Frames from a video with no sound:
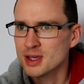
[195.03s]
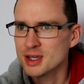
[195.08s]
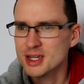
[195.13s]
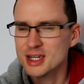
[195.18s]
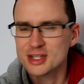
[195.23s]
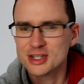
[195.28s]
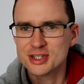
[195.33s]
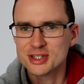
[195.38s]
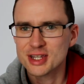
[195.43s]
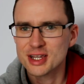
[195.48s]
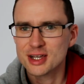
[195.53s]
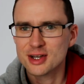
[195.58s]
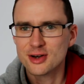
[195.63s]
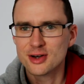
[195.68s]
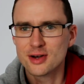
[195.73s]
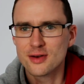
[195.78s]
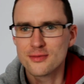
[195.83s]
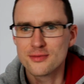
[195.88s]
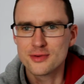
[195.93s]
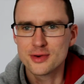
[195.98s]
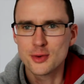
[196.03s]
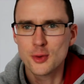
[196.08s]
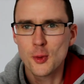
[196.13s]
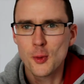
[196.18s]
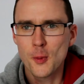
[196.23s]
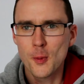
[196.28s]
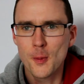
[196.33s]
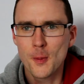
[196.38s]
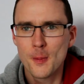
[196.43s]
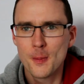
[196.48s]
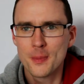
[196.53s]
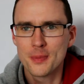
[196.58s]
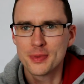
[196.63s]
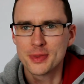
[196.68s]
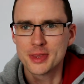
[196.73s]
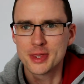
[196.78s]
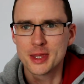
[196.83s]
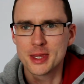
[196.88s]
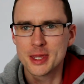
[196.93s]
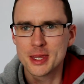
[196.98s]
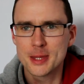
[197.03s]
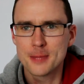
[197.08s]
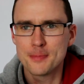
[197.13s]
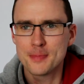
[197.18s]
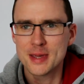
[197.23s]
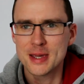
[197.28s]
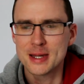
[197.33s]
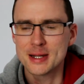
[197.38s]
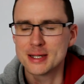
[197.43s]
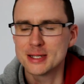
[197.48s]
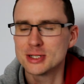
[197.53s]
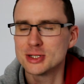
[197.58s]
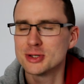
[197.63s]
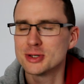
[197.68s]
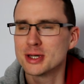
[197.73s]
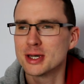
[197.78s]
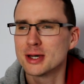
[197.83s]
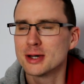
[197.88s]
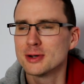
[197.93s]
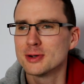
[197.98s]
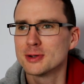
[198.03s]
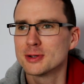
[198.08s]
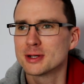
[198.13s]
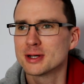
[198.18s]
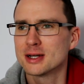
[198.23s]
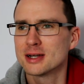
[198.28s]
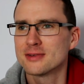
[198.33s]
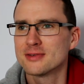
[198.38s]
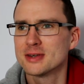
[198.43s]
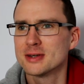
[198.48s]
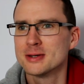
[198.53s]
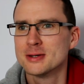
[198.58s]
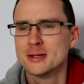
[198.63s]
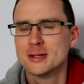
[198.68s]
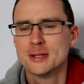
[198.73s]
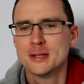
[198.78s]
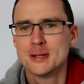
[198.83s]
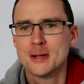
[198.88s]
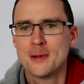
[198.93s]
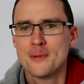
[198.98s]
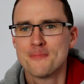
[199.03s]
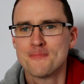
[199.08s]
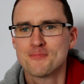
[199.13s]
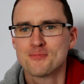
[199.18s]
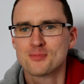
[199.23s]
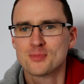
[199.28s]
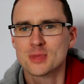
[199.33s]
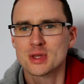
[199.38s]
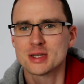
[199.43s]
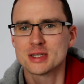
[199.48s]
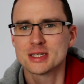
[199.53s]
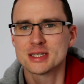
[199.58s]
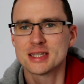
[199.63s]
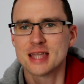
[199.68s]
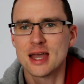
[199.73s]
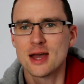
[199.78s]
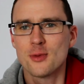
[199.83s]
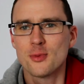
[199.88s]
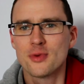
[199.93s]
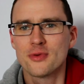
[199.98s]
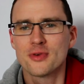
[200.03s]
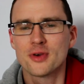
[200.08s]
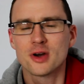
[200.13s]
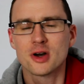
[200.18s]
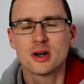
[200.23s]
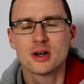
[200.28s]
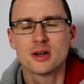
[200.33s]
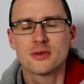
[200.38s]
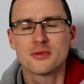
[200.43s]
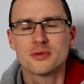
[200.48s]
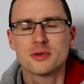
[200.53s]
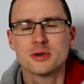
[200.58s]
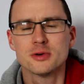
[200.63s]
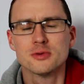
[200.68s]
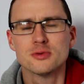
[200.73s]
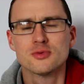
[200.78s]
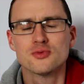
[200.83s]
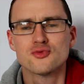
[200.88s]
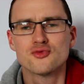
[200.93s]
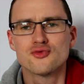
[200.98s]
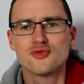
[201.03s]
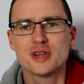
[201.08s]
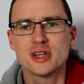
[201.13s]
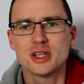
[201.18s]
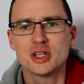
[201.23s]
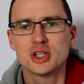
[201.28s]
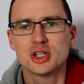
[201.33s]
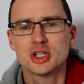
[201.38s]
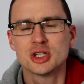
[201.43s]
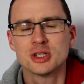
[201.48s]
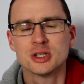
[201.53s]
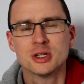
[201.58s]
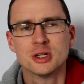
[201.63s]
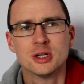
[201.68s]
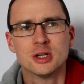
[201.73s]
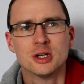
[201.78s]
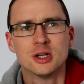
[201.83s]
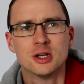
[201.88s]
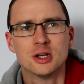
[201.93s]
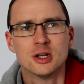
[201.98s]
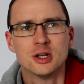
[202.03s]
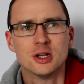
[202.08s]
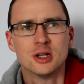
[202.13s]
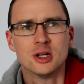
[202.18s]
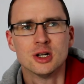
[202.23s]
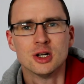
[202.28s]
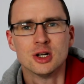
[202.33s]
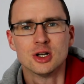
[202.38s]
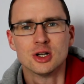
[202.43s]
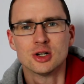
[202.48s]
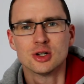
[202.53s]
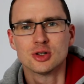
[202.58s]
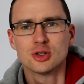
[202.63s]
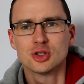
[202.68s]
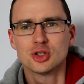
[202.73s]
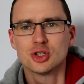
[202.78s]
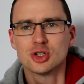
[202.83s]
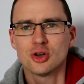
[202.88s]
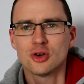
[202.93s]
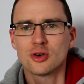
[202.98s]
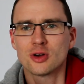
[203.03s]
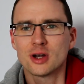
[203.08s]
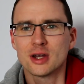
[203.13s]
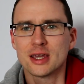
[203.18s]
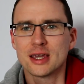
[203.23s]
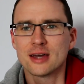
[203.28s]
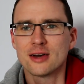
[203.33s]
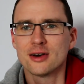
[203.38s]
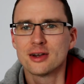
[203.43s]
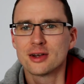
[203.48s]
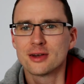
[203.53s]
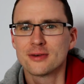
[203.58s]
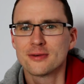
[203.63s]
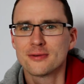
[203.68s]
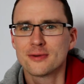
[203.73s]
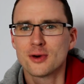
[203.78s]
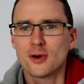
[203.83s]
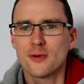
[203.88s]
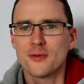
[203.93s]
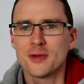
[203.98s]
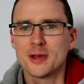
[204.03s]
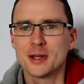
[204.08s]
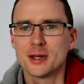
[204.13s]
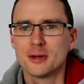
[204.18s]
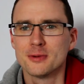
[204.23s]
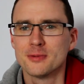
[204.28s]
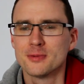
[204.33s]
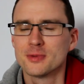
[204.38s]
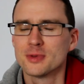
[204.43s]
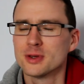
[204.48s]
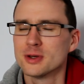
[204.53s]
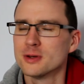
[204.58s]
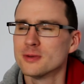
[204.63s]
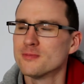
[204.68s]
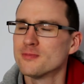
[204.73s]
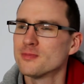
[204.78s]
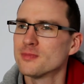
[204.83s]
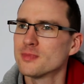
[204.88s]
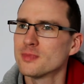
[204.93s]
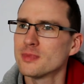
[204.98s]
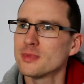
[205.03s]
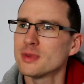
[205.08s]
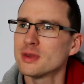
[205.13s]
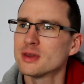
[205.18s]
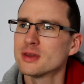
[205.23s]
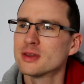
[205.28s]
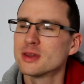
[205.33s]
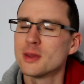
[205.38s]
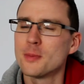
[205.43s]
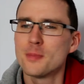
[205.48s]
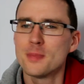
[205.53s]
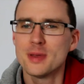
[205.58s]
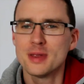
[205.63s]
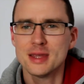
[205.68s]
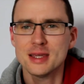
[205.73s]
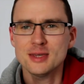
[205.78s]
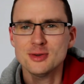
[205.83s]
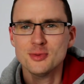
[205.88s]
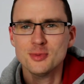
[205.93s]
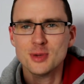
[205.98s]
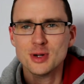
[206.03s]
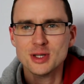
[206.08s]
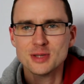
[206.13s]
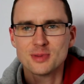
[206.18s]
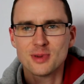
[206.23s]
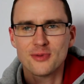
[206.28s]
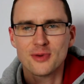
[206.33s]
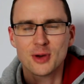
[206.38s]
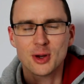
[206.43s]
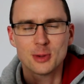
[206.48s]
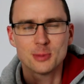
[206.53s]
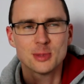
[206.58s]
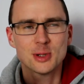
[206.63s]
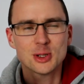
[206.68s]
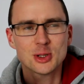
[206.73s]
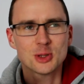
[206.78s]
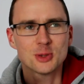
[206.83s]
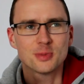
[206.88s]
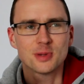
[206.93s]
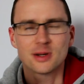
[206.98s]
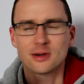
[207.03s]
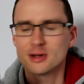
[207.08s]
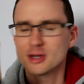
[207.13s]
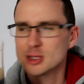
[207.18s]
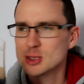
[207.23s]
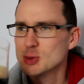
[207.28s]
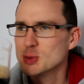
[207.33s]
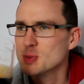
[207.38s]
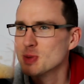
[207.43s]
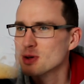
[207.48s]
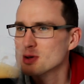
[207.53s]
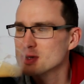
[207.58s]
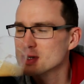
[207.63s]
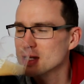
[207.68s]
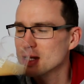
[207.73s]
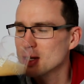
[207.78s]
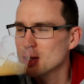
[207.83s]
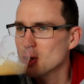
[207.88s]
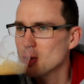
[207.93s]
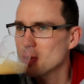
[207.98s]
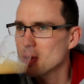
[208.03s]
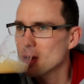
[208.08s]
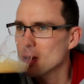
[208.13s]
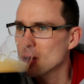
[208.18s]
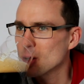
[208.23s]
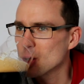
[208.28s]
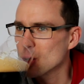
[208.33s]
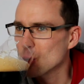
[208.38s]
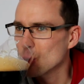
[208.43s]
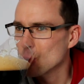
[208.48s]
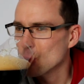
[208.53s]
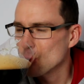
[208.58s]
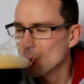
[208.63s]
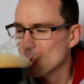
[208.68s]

Yeah, just that kind of real, the bitterness you get on kind of a stout with a kind of real rich, chocolatey kind of coffee note. That this reminds me of a commercial beer. It's almost a little bit like,